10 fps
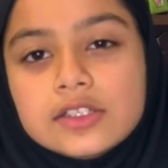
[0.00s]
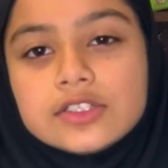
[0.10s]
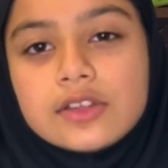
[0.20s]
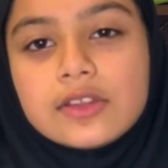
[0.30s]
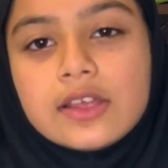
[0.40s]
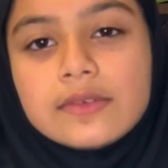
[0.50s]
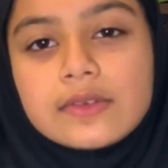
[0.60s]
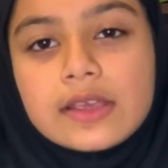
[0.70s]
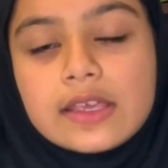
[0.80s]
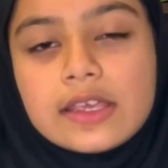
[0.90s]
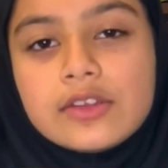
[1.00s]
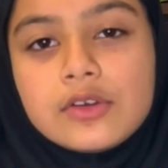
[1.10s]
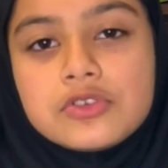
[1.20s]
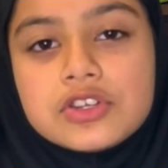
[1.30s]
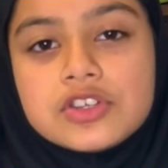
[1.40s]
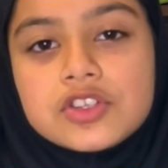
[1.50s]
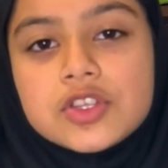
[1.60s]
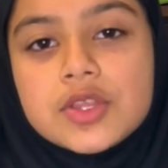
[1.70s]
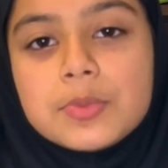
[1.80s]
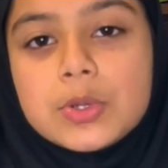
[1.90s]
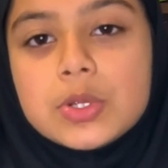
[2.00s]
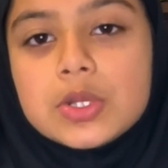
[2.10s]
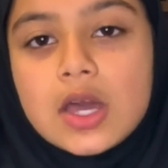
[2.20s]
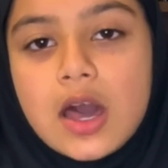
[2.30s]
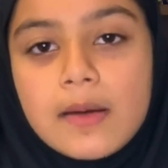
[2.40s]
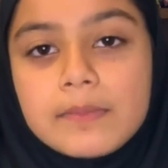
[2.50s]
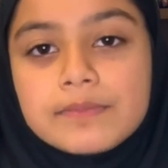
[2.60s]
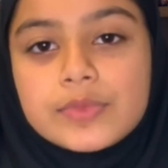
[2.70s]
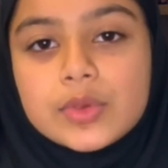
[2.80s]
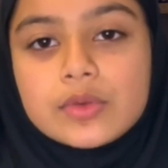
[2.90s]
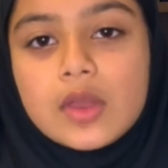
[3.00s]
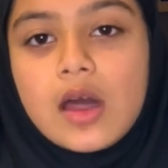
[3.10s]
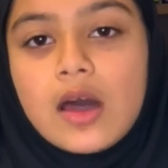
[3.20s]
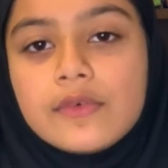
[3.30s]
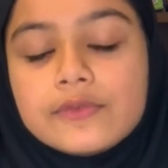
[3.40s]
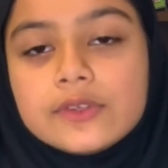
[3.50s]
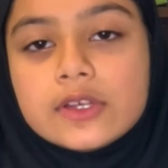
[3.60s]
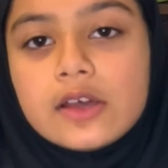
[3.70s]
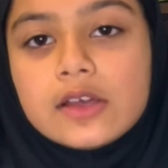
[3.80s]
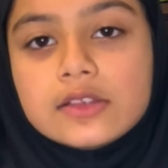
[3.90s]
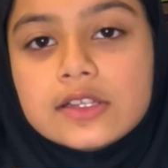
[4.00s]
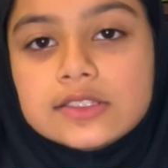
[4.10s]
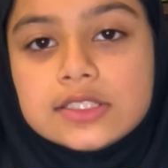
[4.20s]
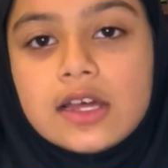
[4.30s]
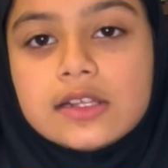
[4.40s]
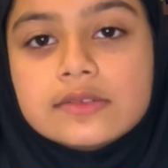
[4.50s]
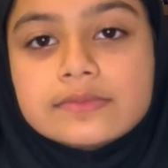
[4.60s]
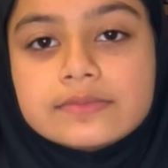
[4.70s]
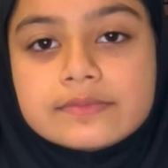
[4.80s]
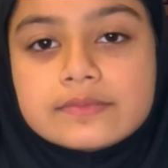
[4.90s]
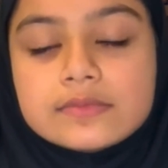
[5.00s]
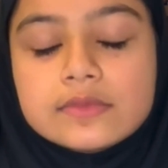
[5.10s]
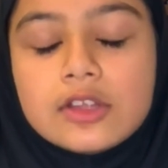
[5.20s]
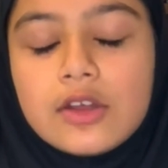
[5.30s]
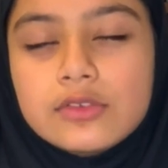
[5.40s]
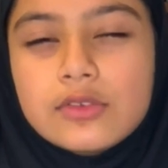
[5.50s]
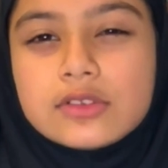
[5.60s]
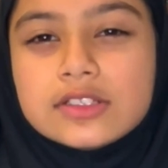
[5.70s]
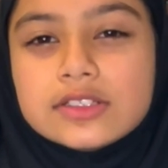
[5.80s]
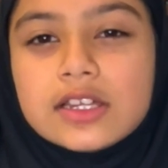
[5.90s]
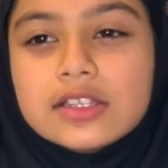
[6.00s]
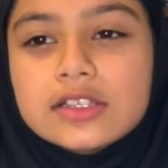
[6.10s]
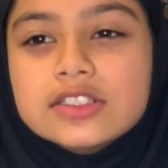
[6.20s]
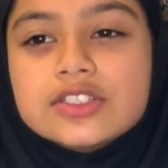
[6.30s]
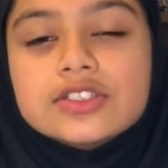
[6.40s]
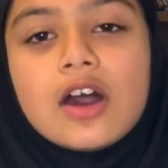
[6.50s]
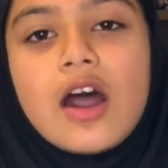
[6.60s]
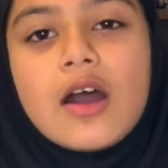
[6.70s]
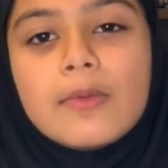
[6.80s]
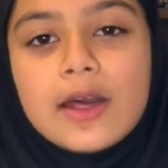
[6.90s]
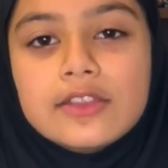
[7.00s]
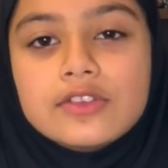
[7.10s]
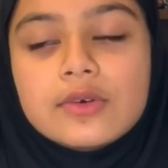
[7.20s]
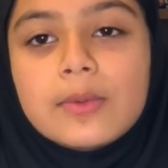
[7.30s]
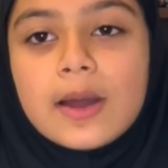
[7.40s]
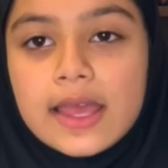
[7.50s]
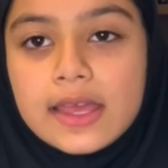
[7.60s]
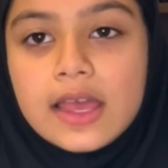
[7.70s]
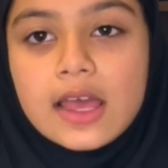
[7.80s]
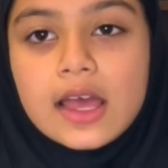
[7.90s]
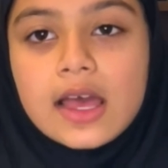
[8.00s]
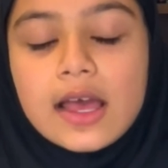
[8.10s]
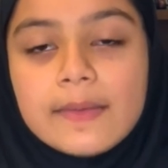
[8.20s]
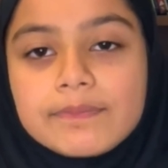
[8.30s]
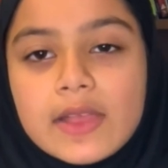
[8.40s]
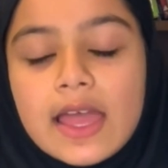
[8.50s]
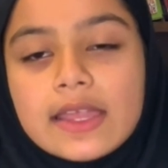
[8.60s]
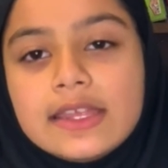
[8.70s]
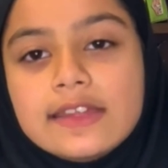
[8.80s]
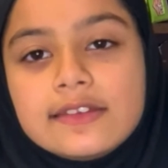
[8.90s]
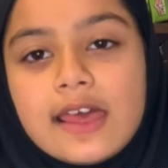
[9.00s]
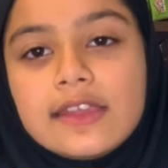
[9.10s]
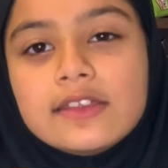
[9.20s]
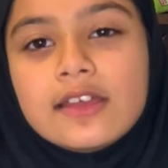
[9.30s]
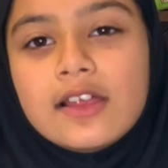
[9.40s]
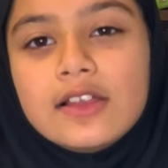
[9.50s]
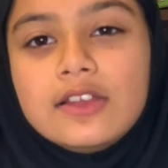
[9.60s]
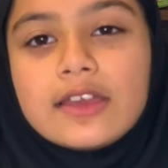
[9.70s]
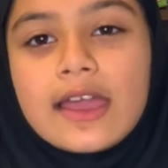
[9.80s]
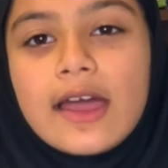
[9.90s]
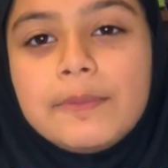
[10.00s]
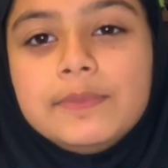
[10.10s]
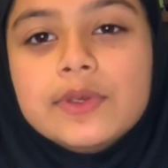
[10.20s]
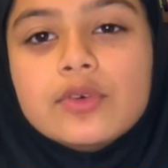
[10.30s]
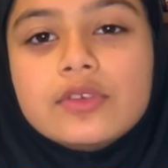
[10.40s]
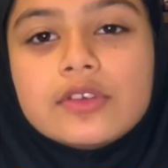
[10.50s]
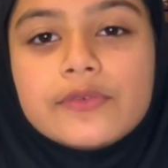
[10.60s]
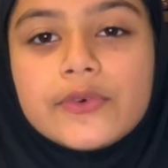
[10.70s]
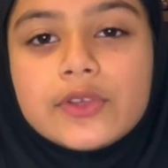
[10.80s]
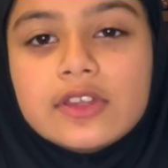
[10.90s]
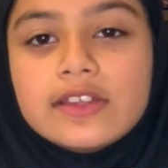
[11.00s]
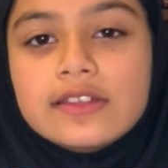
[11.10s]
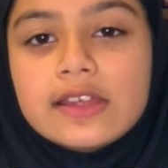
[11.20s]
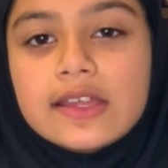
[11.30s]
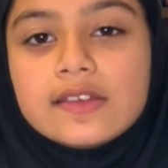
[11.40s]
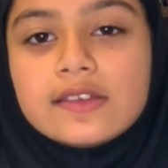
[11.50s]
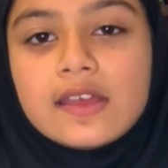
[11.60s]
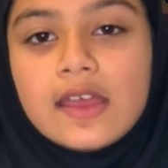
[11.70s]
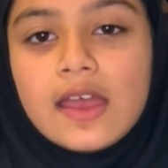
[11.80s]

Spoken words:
So then he noticed the moon come after the sun, no, not the sun, the star went away. And he said, look how beautiful this is.